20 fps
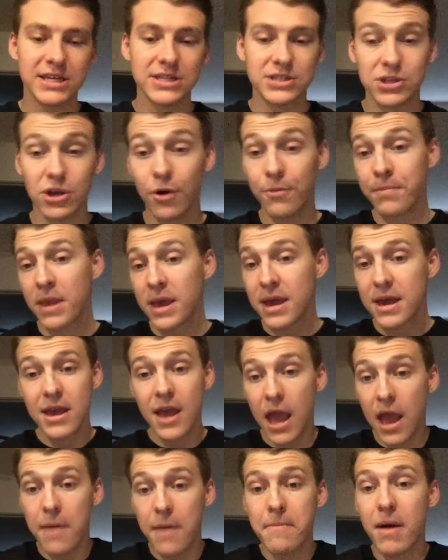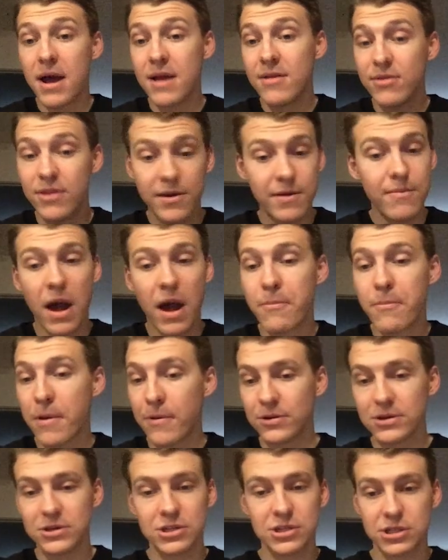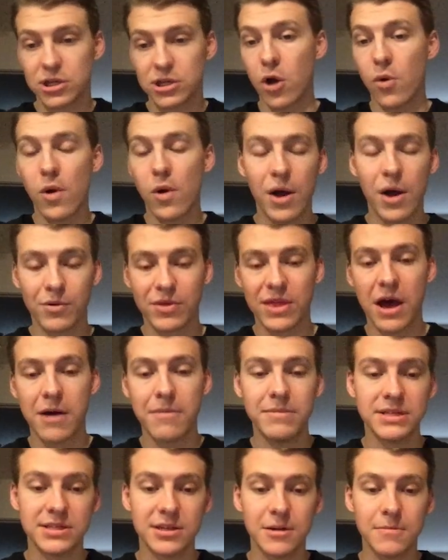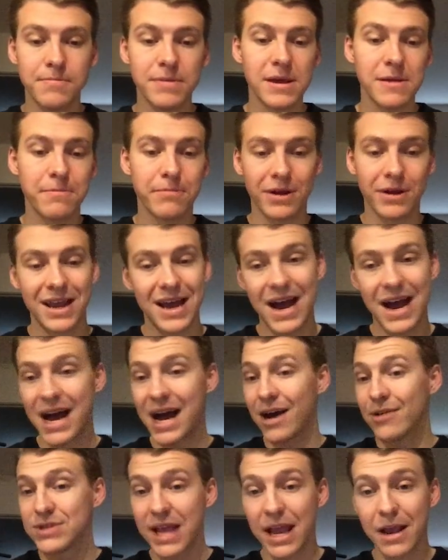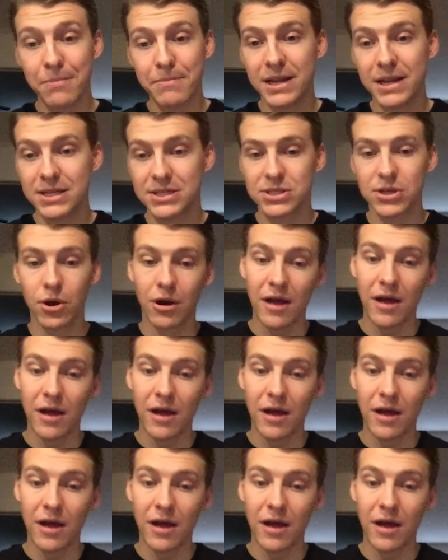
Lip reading: So they might be able to just go on without missing a beat, but I'll take Minnesota.